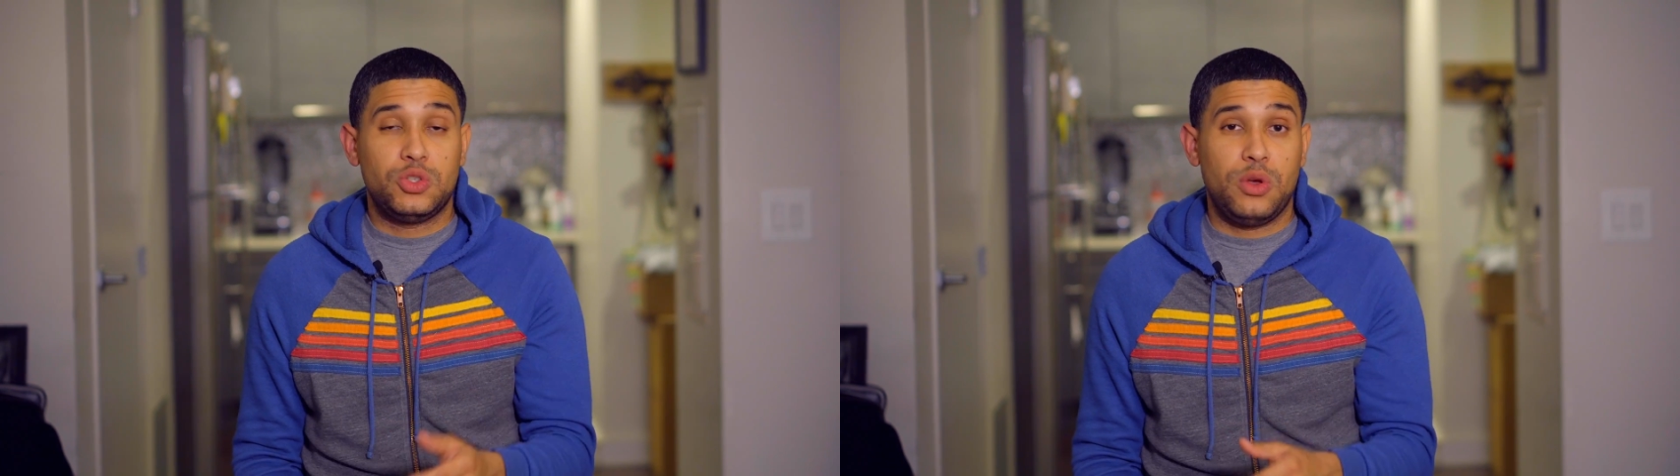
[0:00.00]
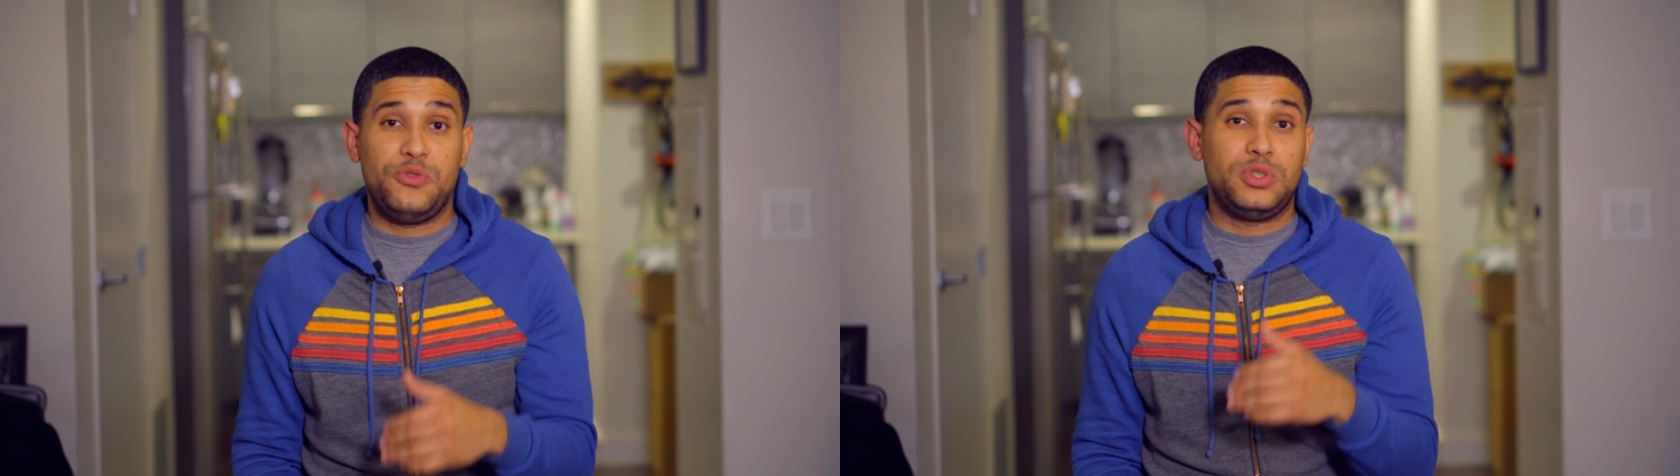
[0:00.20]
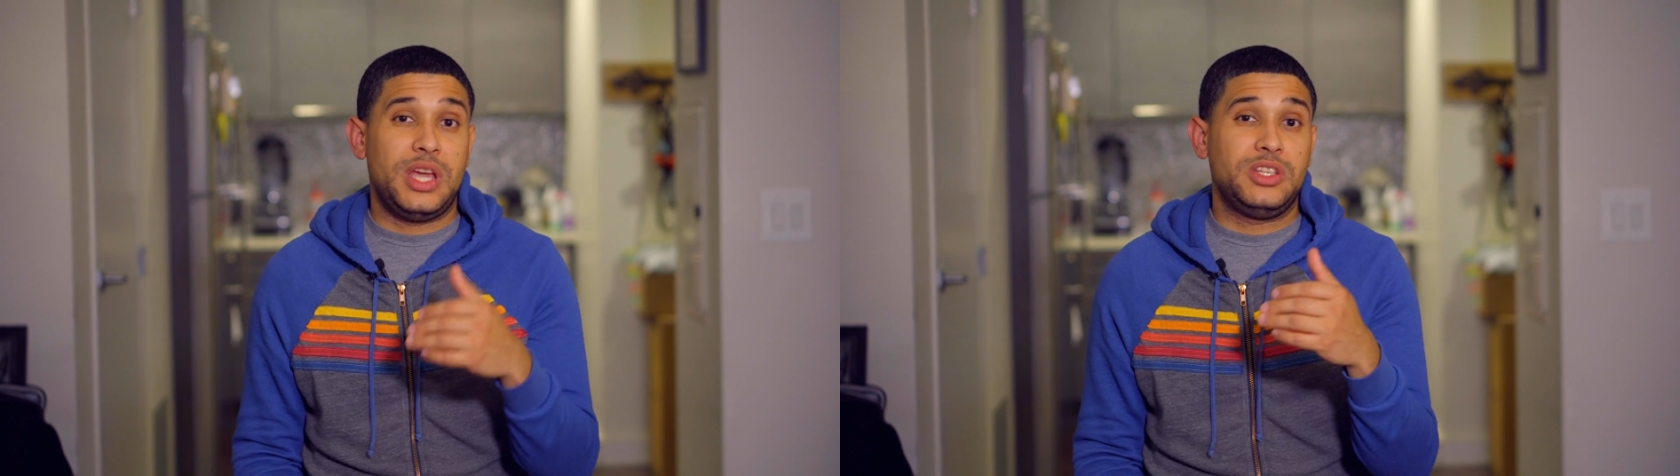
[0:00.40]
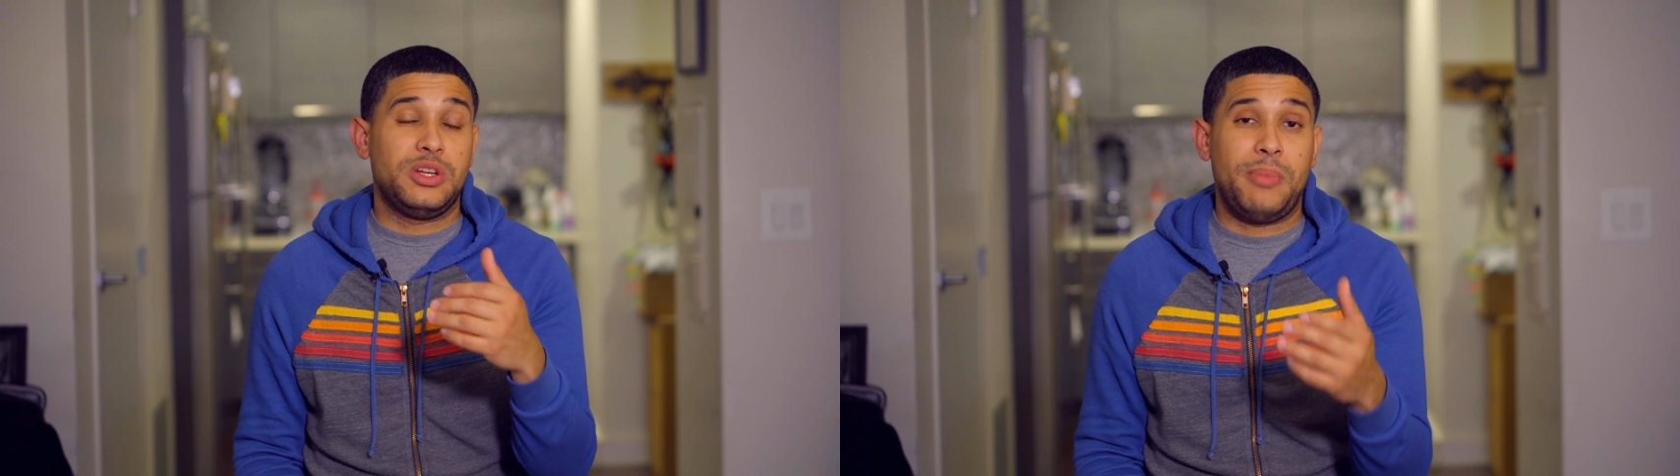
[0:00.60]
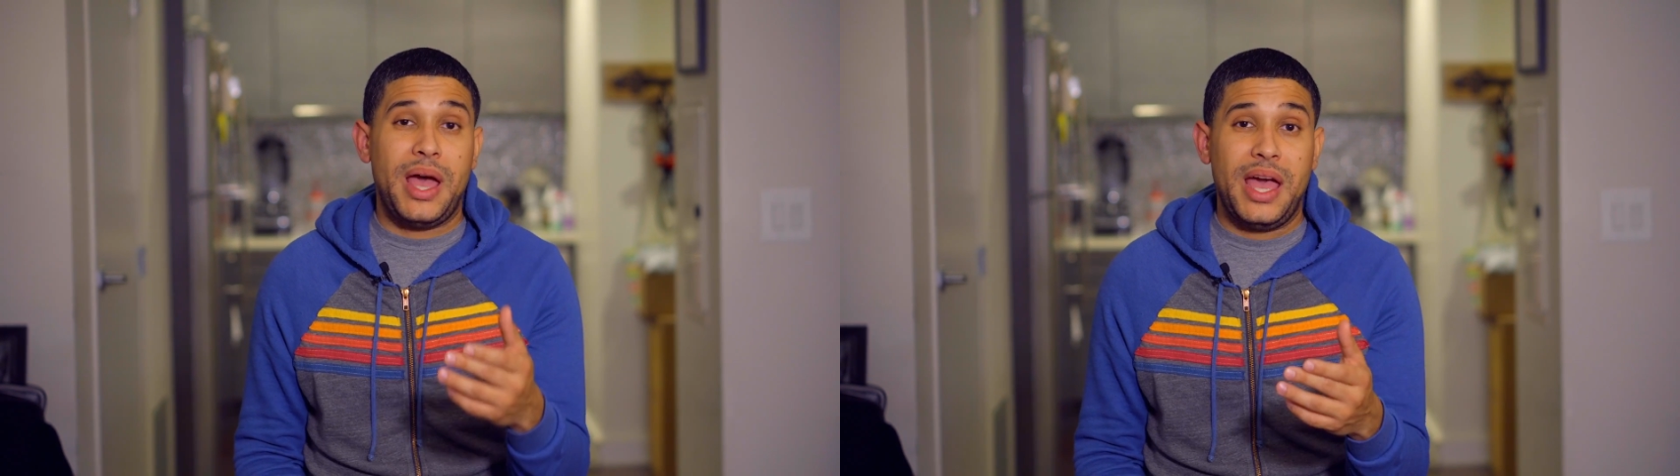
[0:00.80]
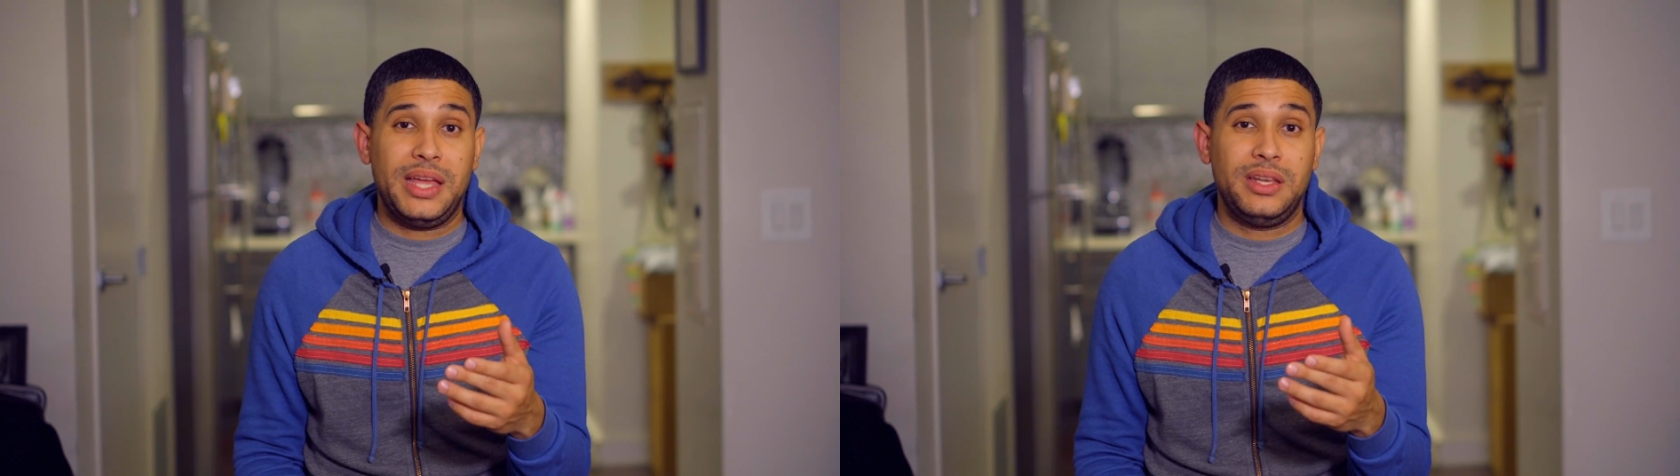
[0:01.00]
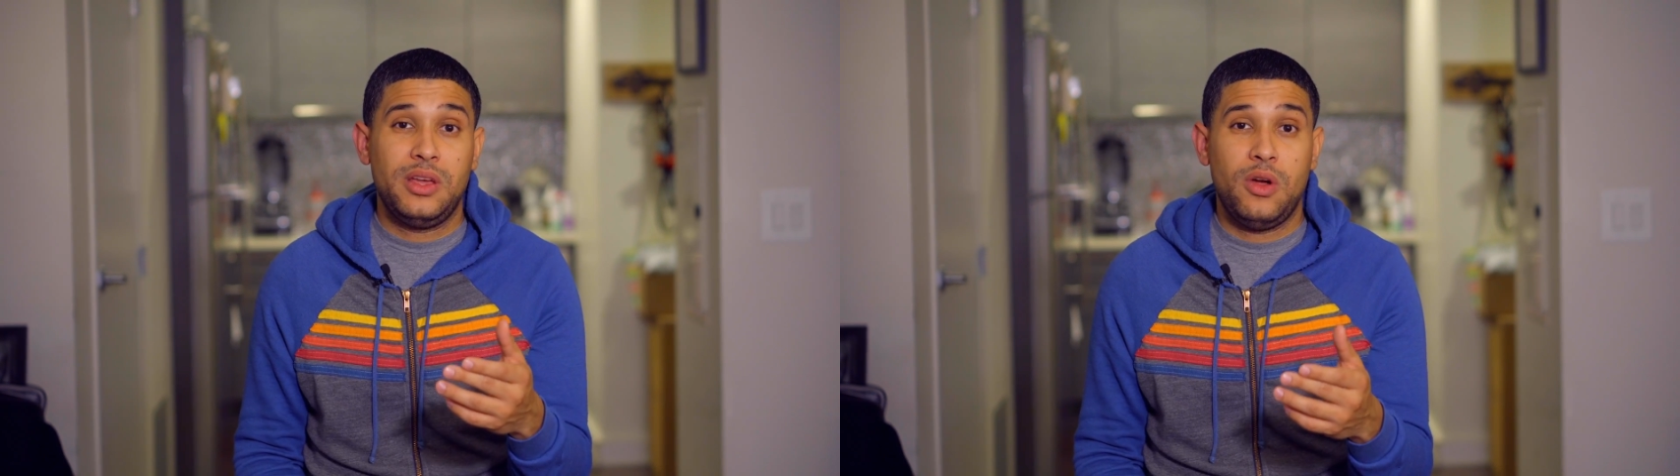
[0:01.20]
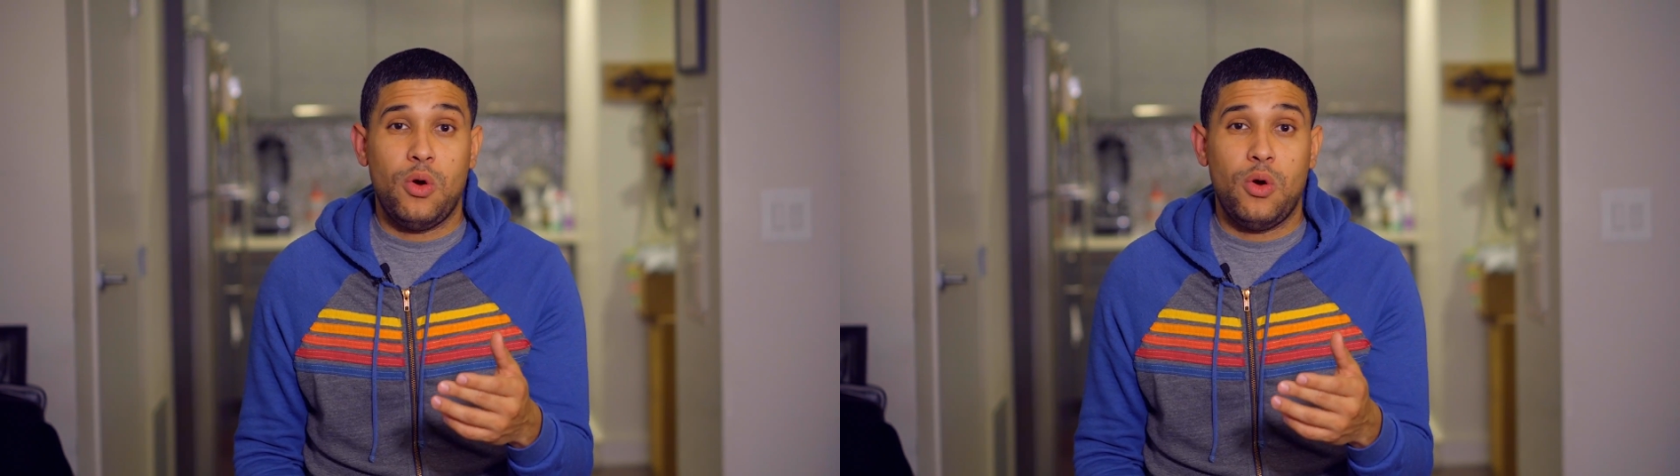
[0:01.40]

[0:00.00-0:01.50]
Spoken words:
So if you change your mind